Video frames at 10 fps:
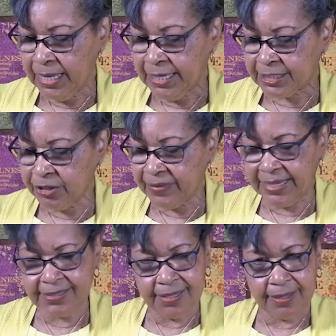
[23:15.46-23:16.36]
So they
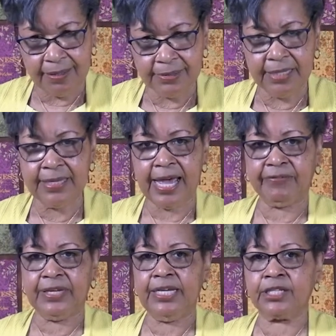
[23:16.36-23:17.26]
said, now
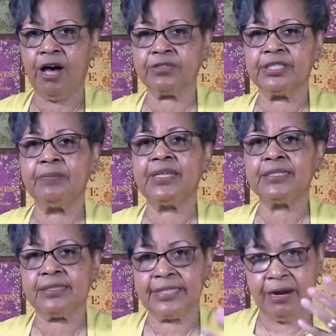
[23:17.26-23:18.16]
after he talked to them,
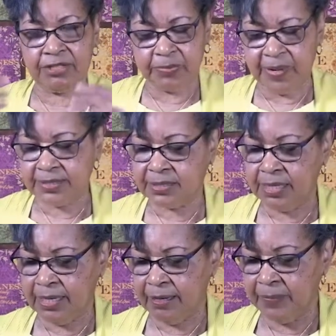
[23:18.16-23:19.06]
this is their response to
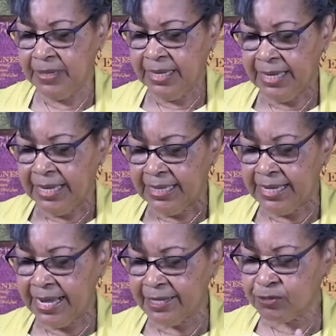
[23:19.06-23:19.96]
him.
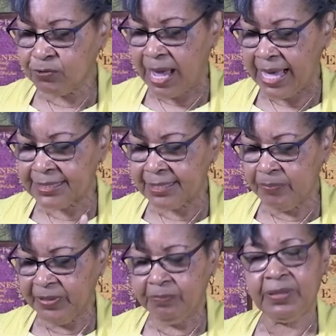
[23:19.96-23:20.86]
Let us rise
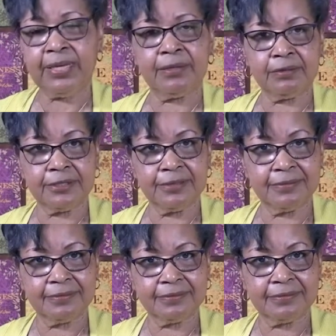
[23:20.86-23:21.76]
up and build.
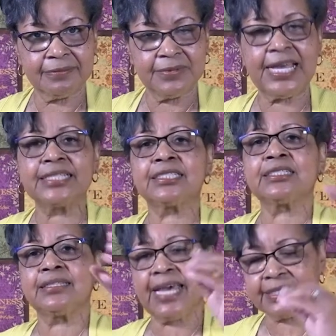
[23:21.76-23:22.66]
That's
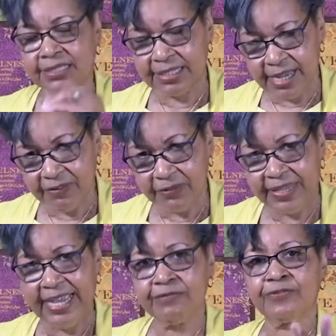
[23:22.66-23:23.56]
the level of
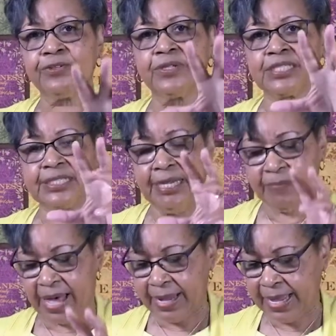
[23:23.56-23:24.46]
influence
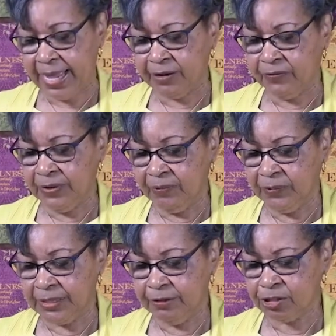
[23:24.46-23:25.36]
Nehemiah had
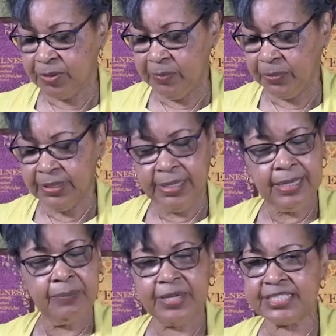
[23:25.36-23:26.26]
with those people,
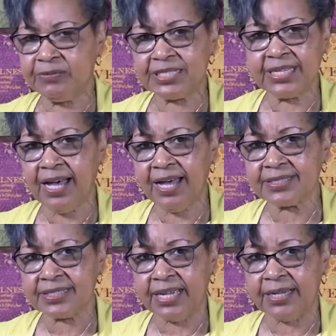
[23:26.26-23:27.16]
because he was a
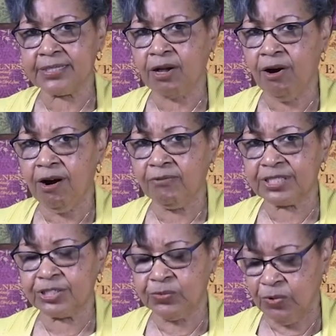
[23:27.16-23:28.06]
godsend. His heart
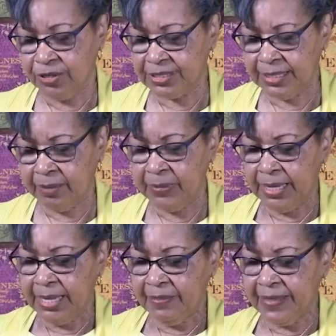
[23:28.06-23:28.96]
was towards them.
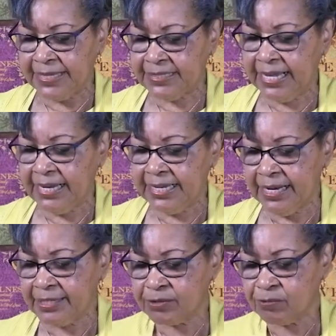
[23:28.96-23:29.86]
They said,
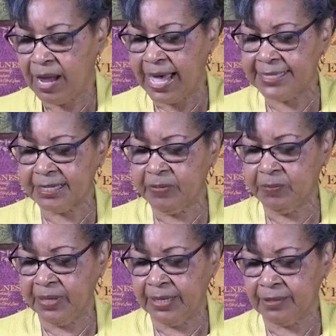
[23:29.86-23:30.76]
let us rise up
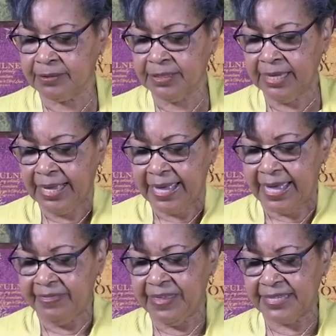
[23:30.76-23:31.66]
and build.
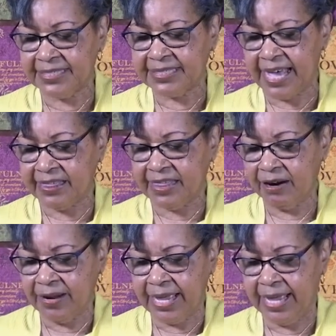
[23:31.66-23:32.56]
And they set
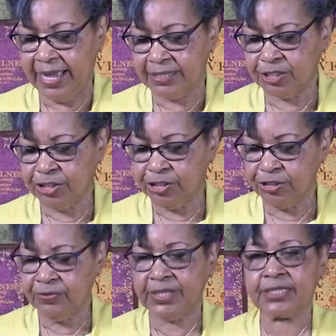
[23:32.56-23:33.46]
their hands to
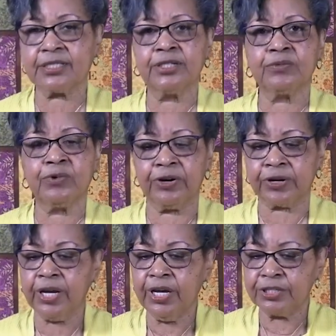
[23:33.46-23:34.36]
do this good
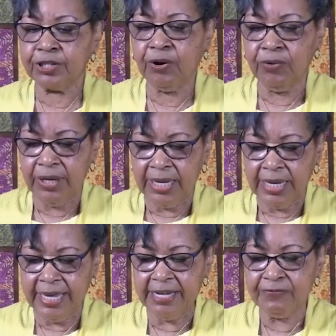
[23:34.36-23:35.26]
work. So
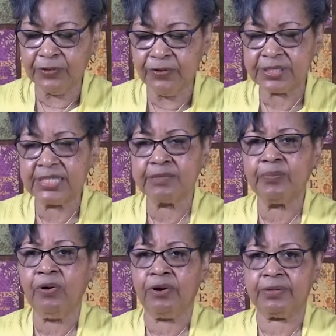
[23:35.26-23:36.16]
influence is
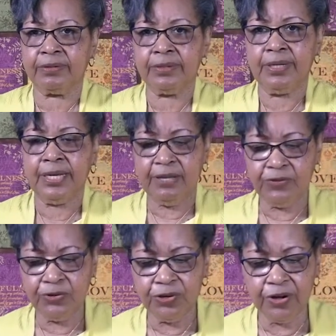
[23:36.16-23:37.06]
important. If
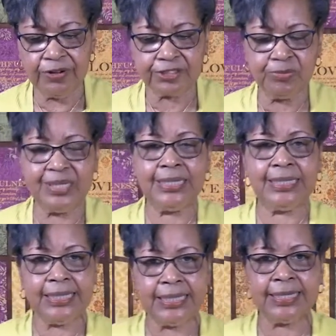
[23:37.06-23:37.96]
you're going to be
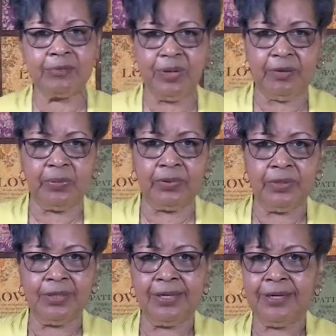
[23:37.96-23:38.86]
leading
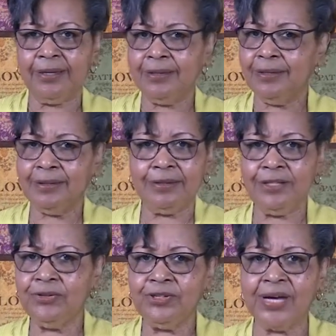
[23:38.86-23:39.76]
people,
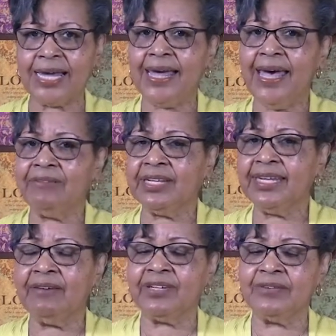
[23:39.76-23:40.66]
you got to have a
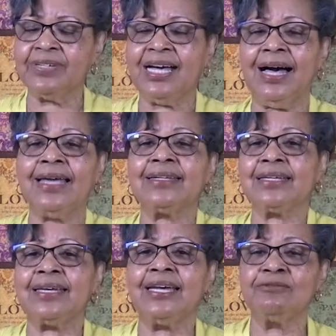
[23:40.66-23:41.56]
level of
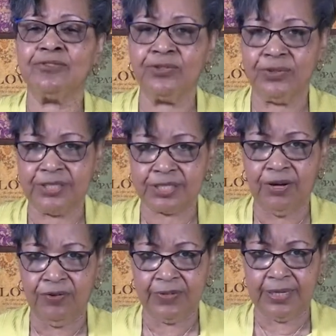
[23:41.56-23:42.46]
godly influence
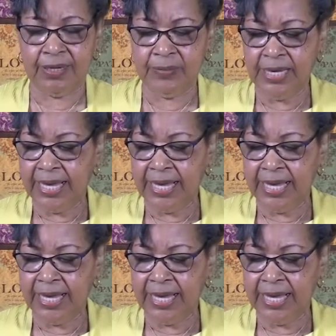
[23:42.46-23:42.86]
over them.